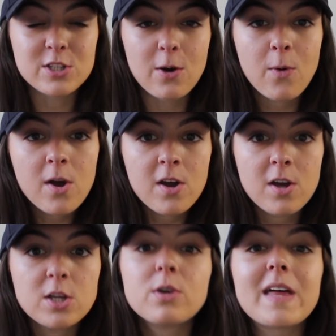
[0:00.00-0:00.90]
So,
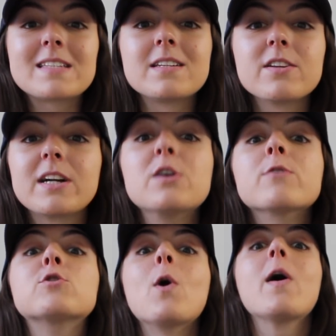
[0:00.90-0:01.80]
you know, that's another guy you
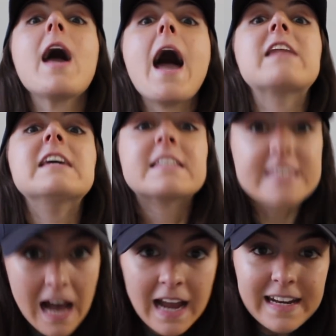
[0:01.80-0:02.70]
have to go out and then
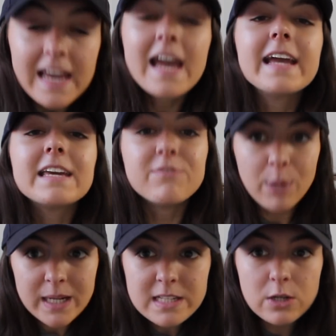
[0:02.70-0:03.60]
sign and give
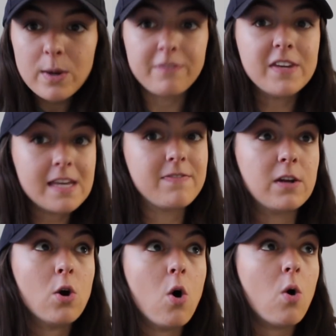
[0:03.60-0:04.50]
money to if he
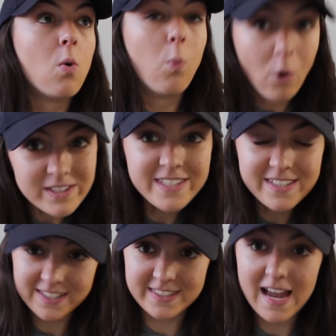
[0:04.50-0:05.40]
even wants
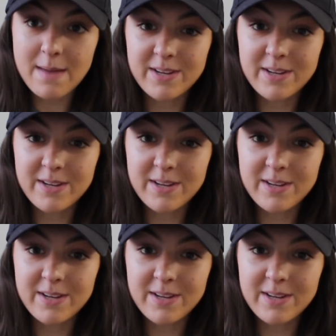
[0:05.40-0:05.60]
to stay,